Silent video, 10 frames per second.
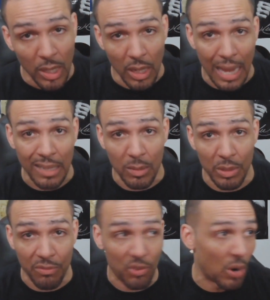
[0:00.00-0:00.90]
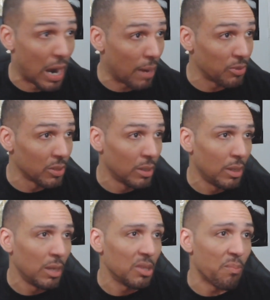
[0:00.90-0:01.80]
Locksmith drops
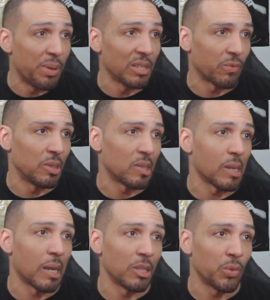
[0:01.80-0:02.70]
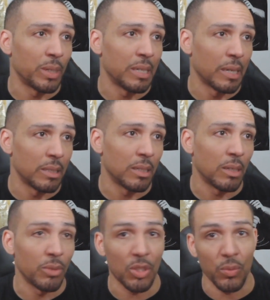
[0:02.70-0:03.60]
the best freestyle of twenty
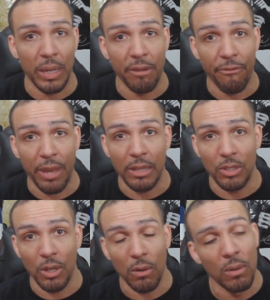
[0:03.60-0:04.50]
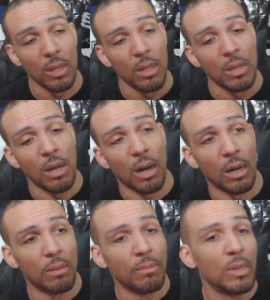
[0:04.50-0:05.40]
nineteen with Sway and Fat Joe.
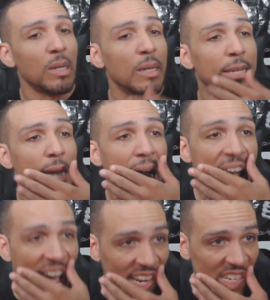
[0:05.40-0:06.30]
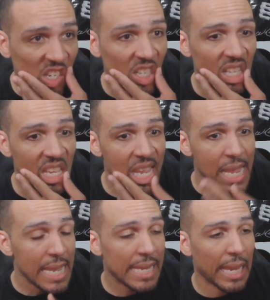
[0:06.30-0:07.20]
Um, I actually
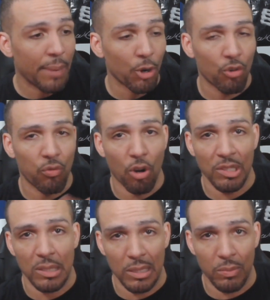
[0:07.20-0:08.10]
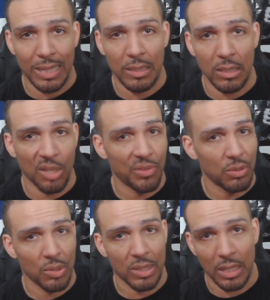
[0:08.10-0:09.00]
came across this myself.
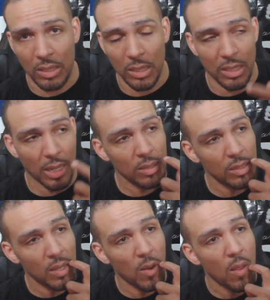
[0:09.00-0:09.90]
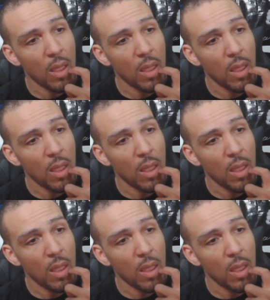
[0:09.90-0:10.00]
This was not suggested.